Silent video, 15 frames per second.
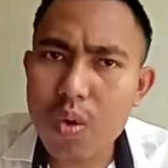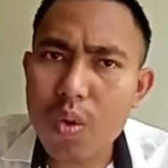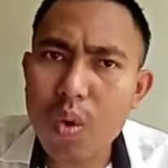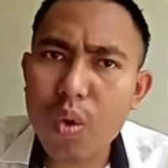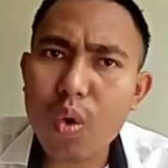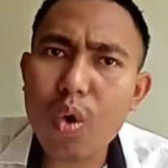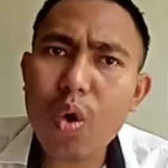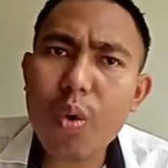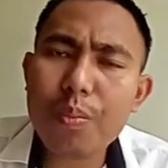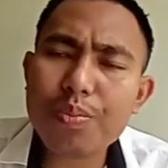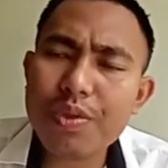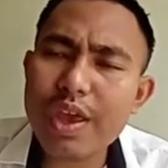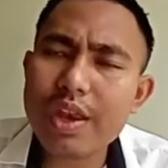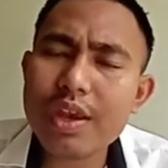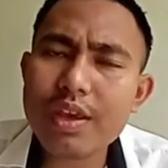or
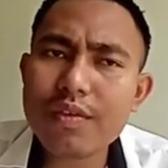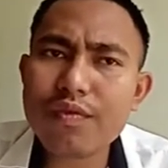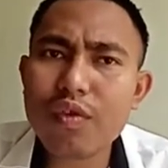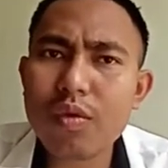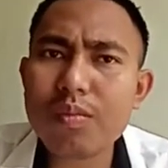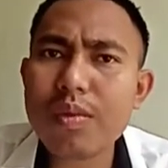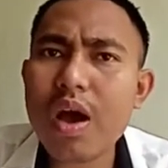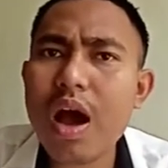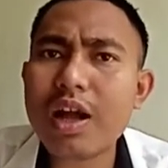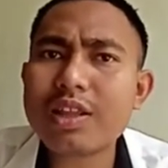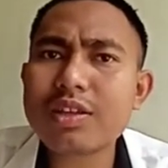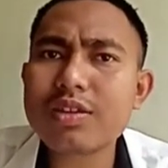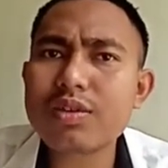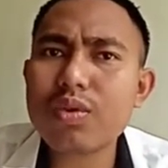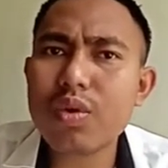obtaining from
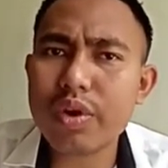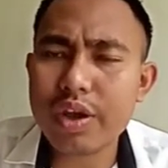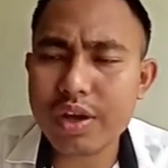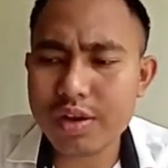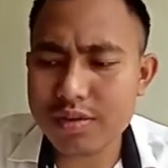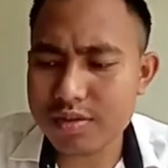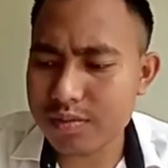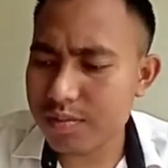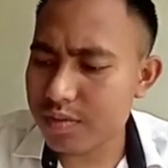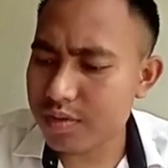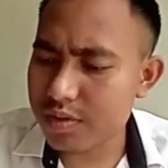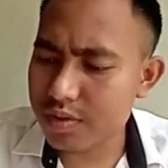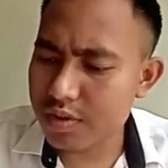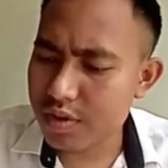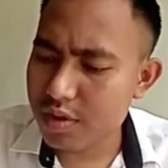other
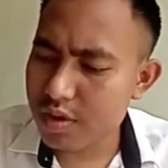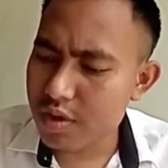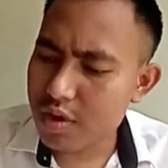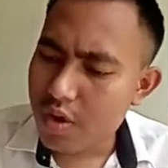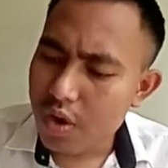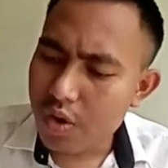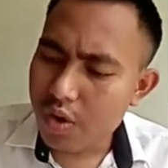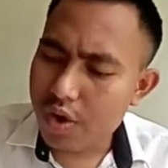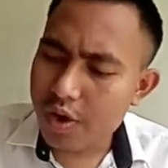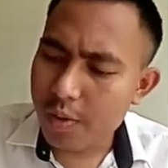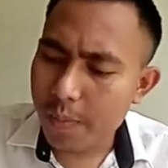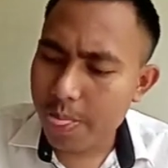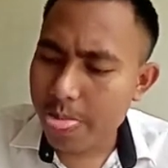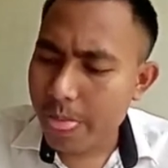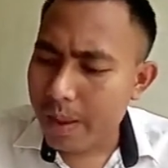organisms.
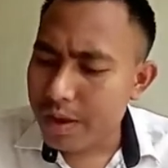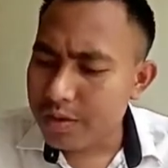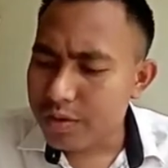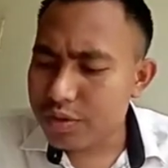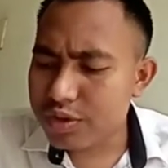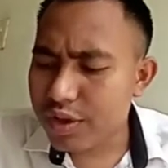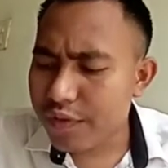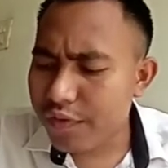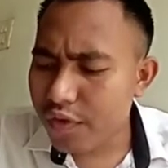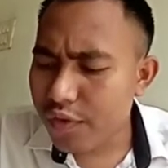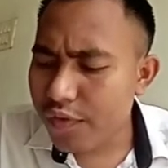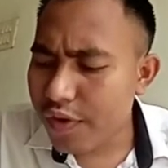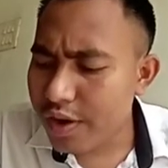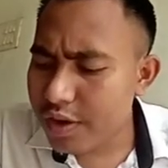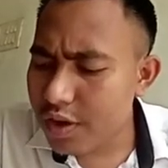Okay, so
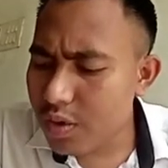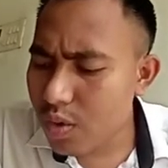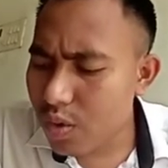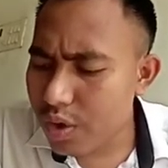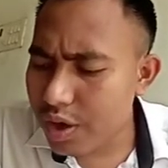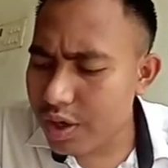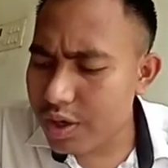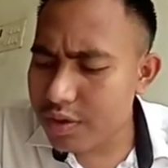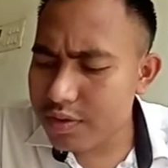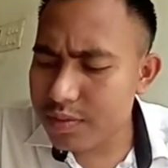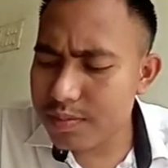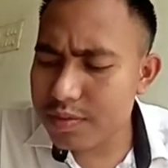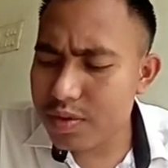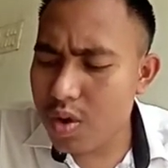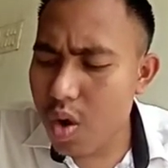saprophytic
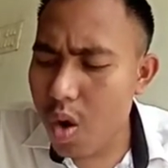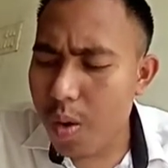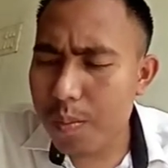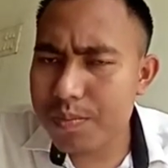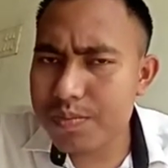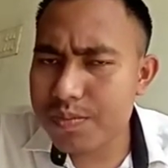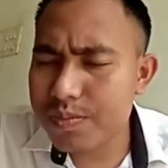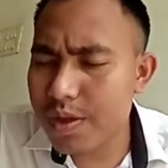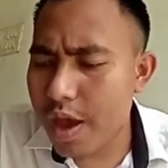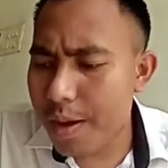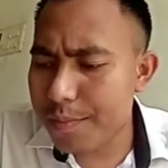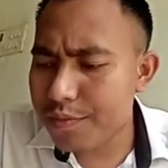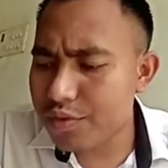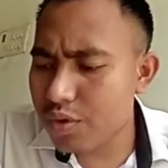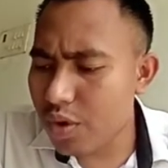organisms
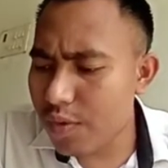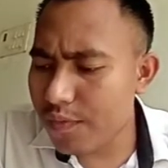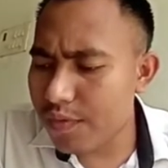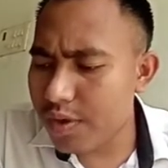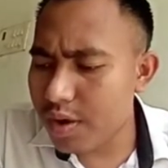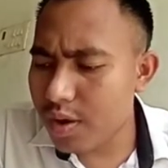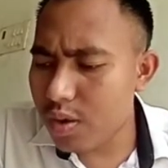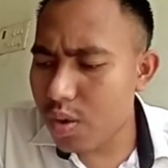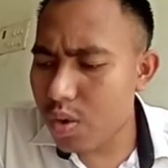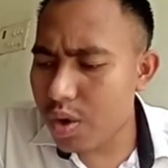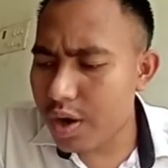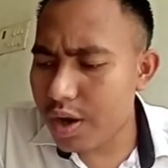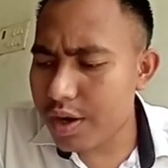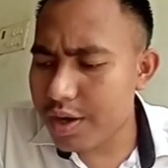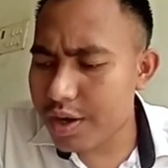absorb their
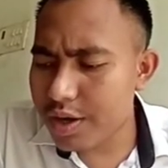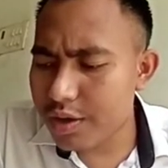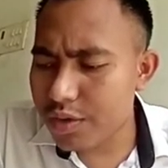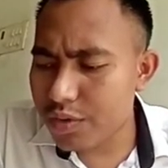organic